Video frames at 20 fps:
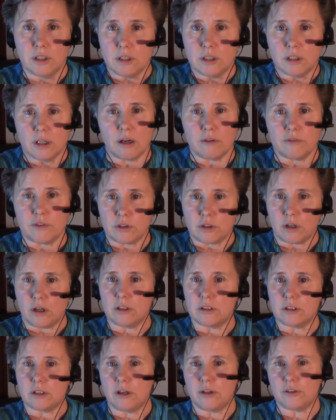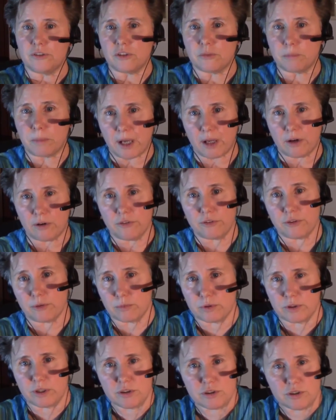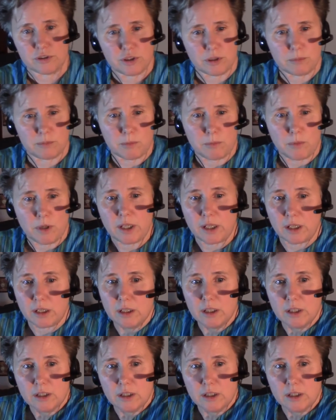of your unconscious patterns in relationship to money